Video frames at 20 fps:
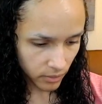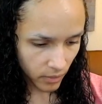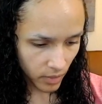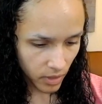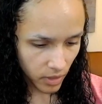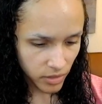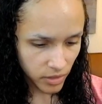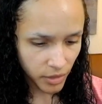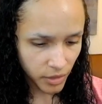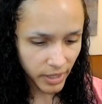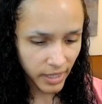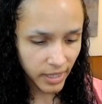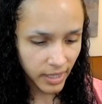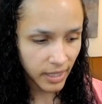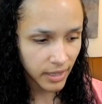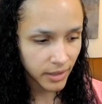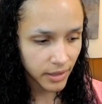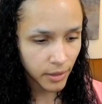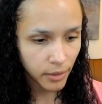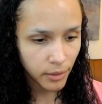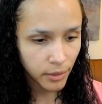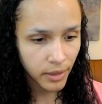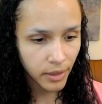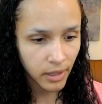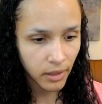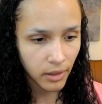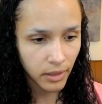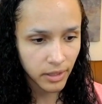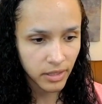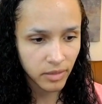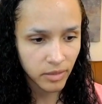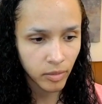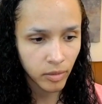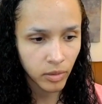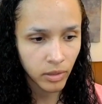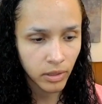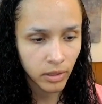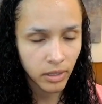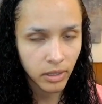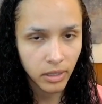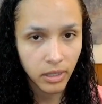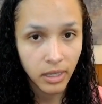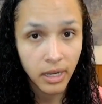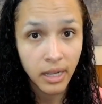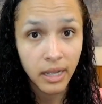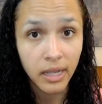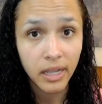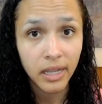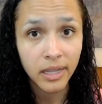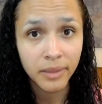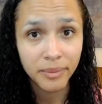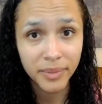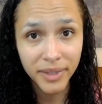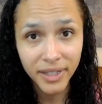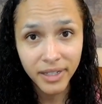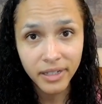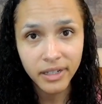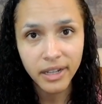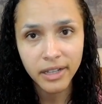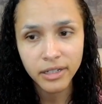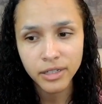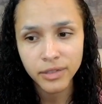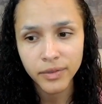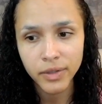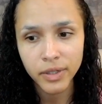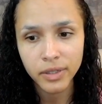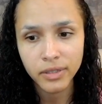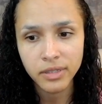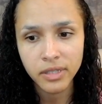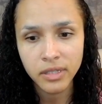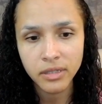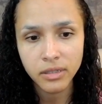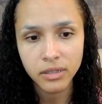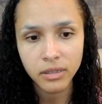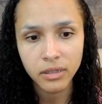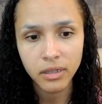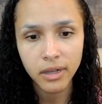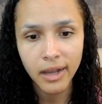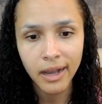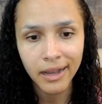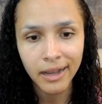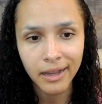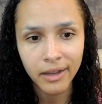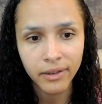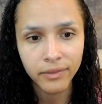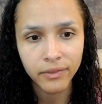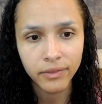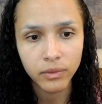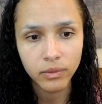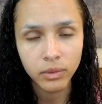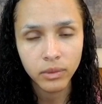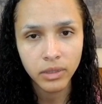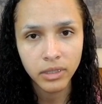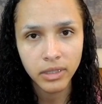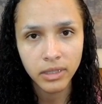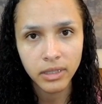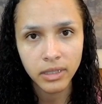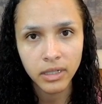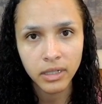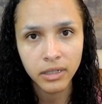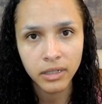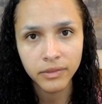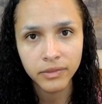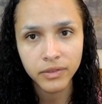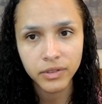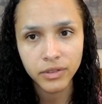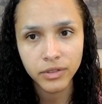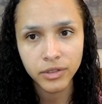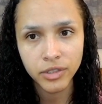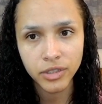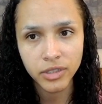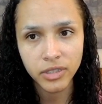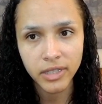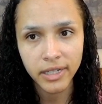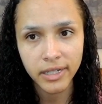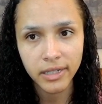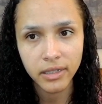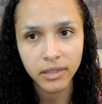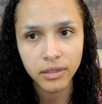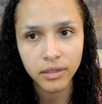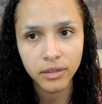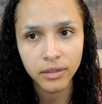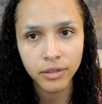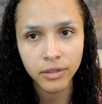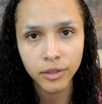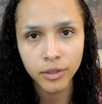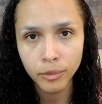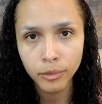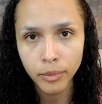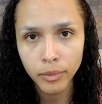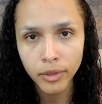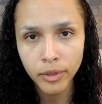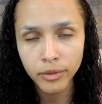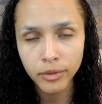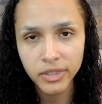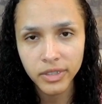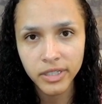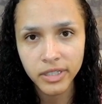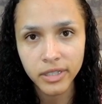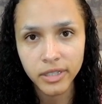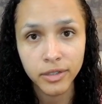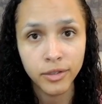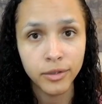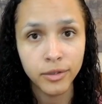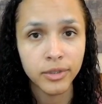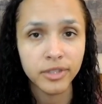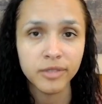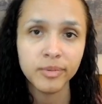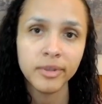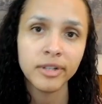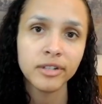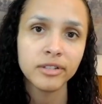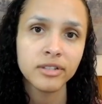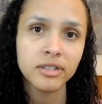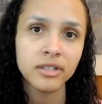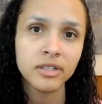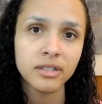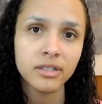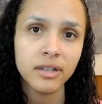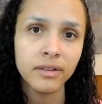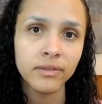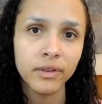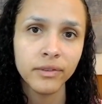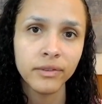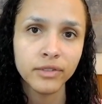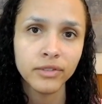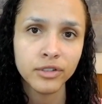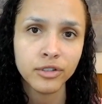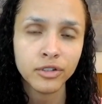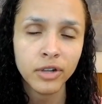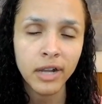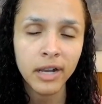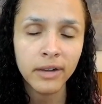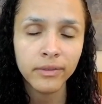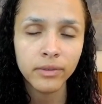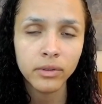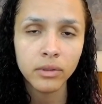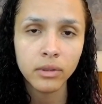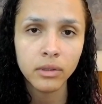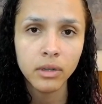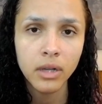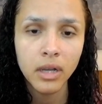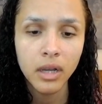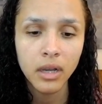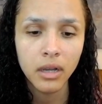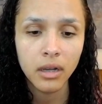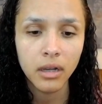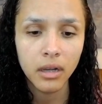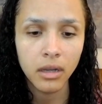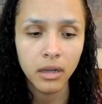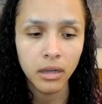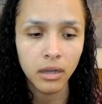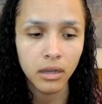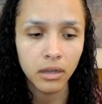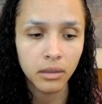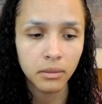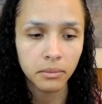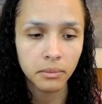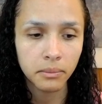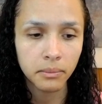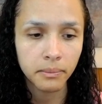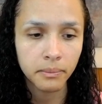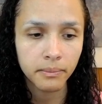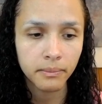so yeah, another thing I'll explore in being an extroverted sensor, I have really loved just like new music, new experiences. I've loved to travel. Um,